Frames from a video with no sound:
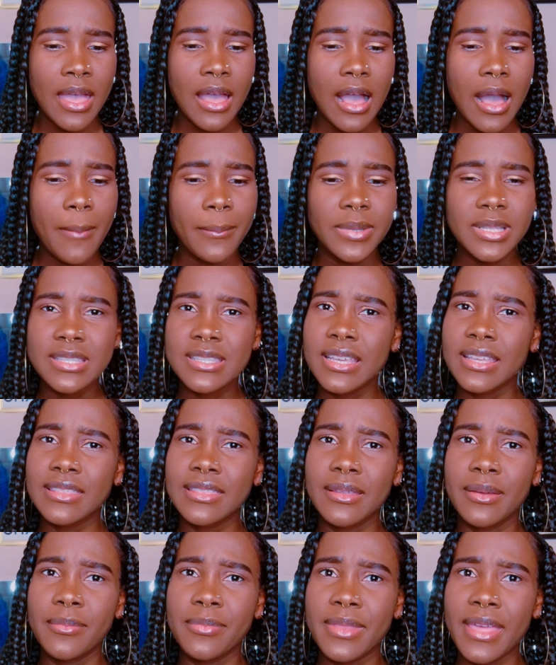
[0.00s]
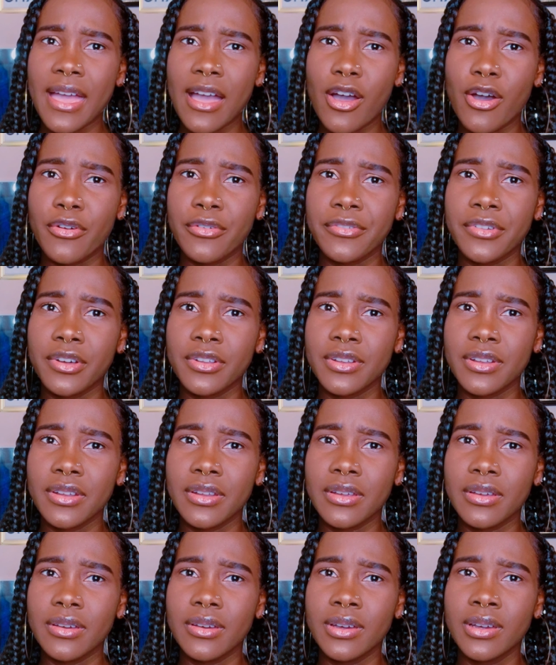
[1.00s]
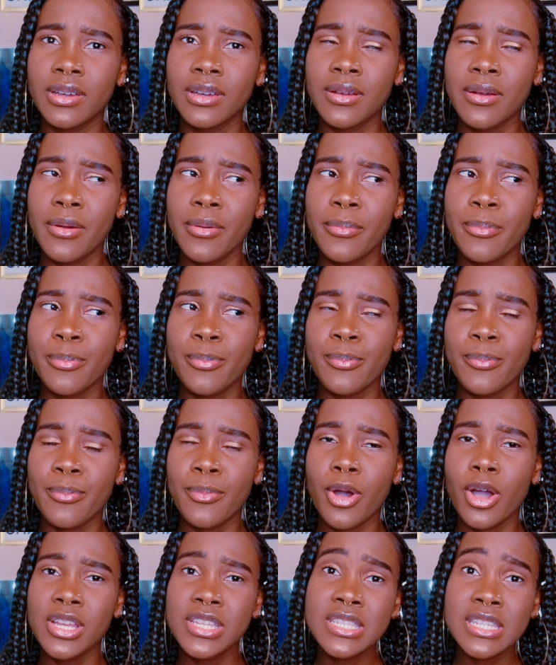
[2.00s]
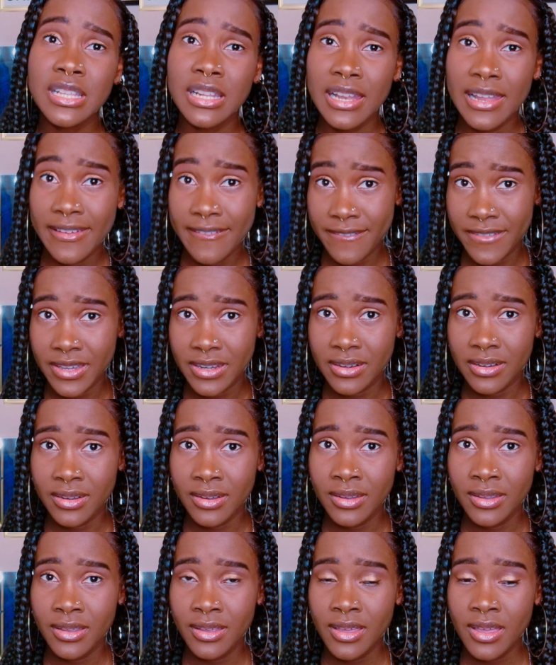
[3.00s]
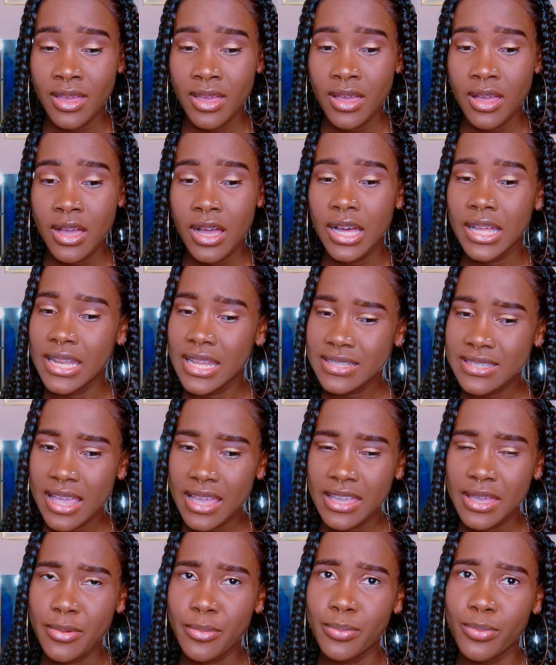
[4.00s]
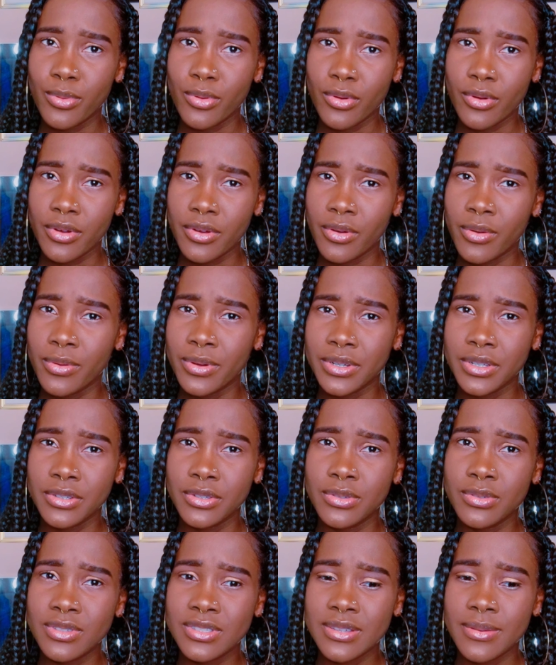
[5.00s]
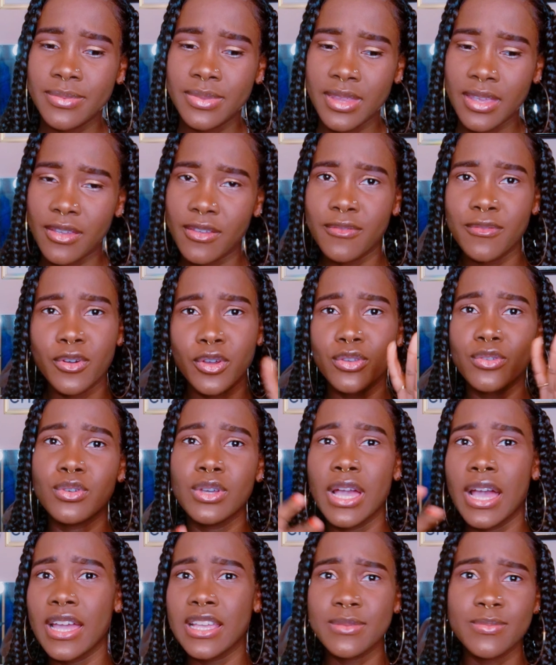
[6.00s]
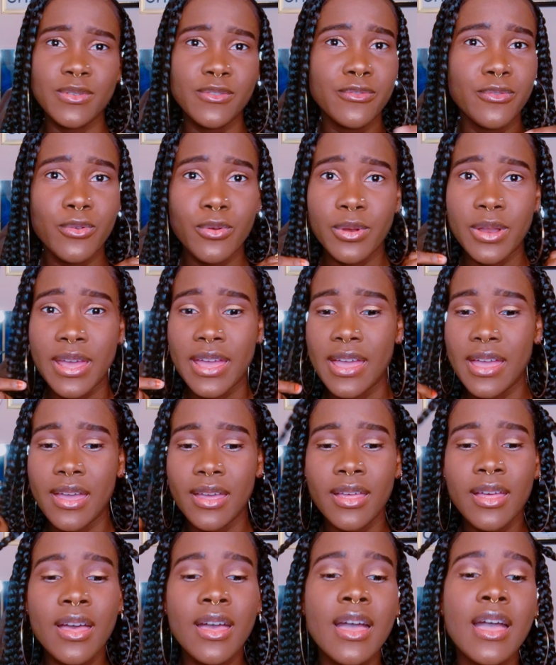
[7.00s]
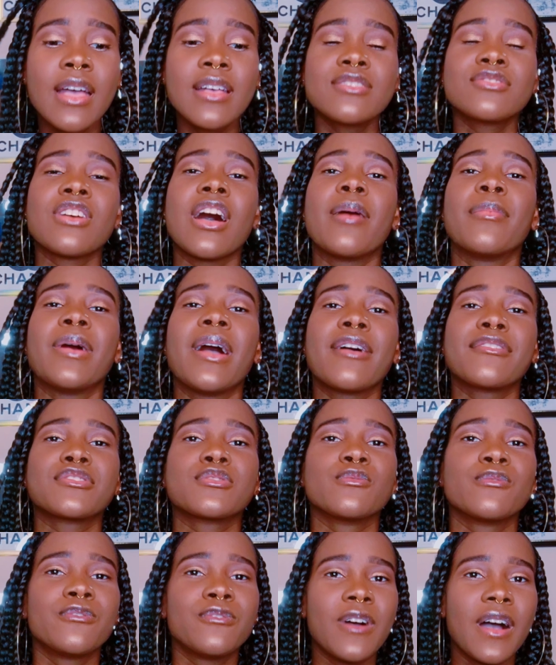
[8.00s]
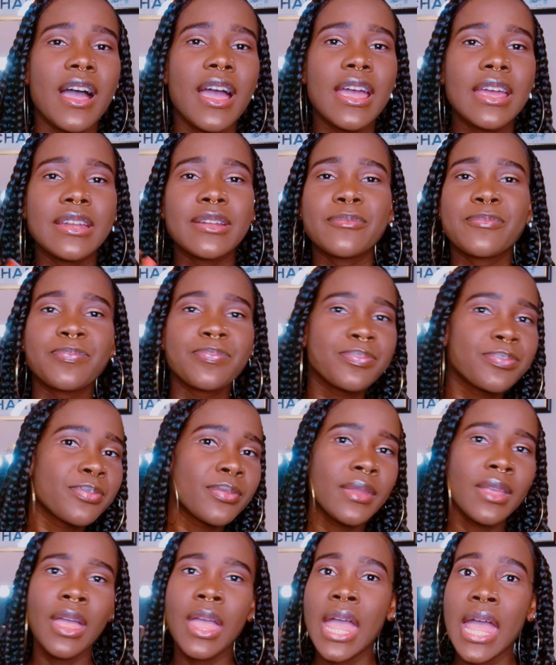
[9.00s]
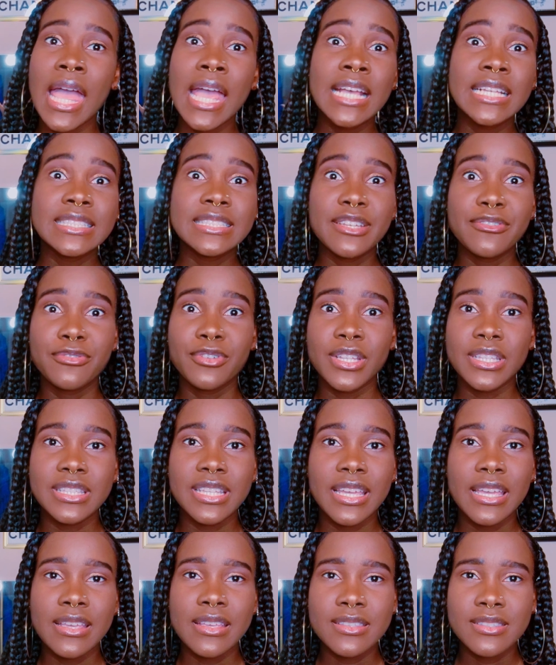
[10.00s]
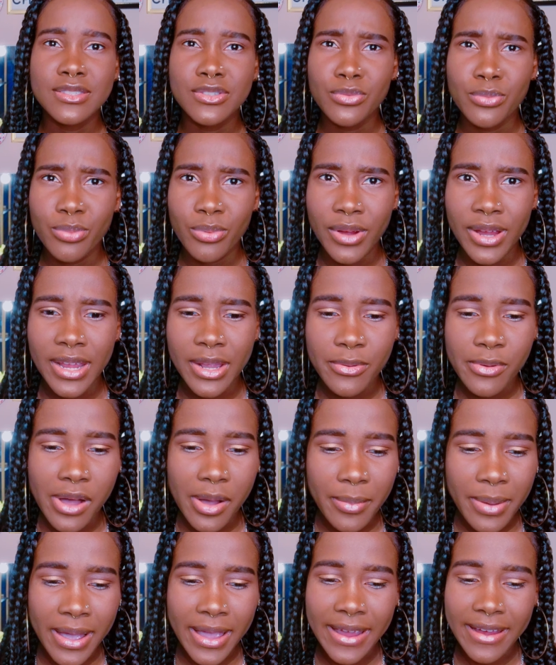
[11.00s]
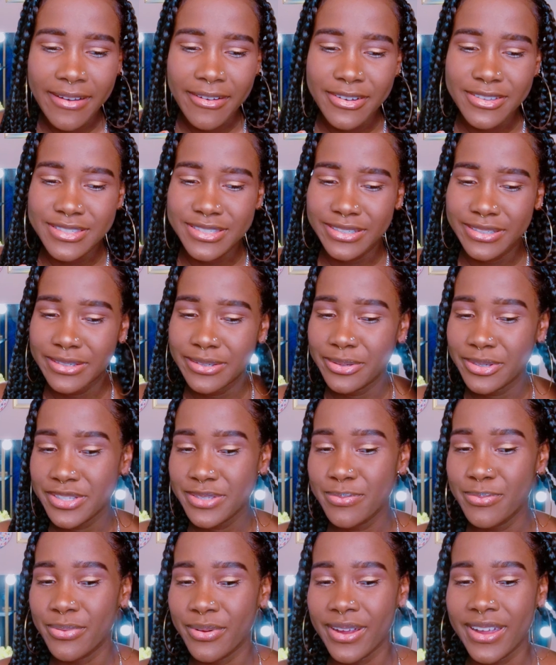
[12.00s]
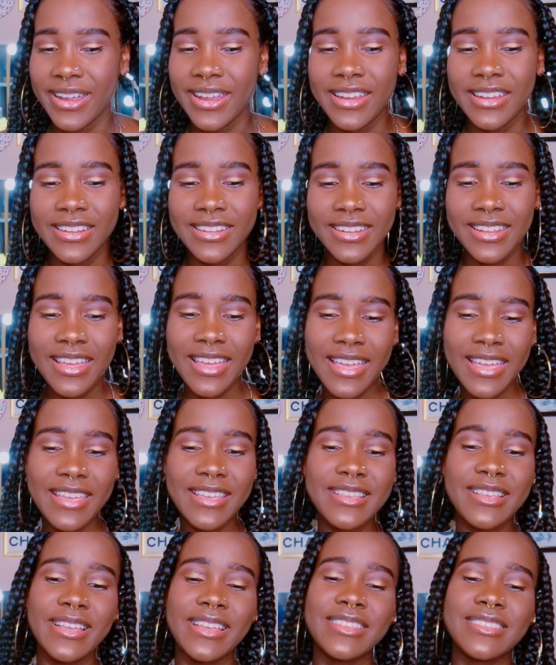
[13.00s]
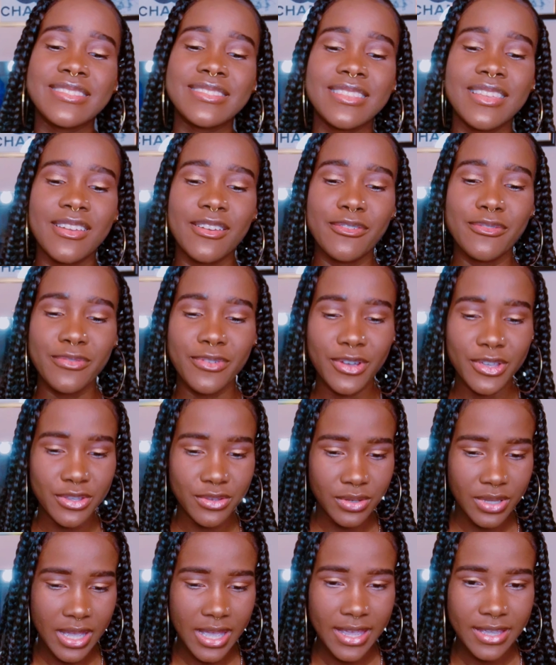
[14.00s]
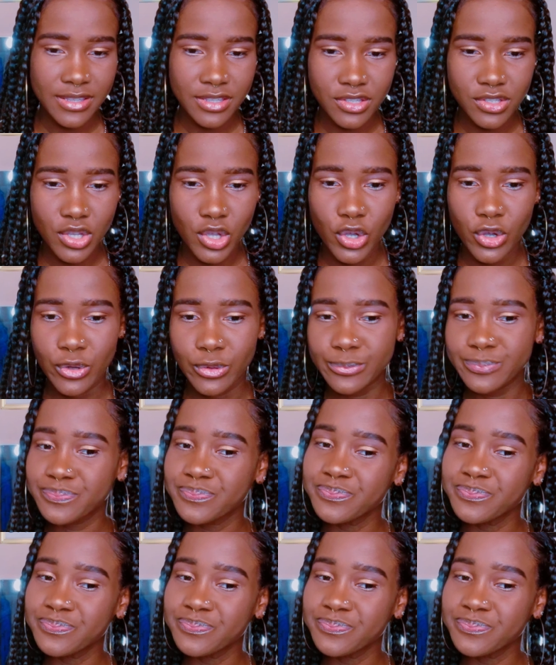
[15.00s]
I'm gonna take them down on the March 11th, unless I get bored or want to do something for you guys before that. So I'm gonna have to find different things to bring while my hair is in this braid and stuff for you guys. So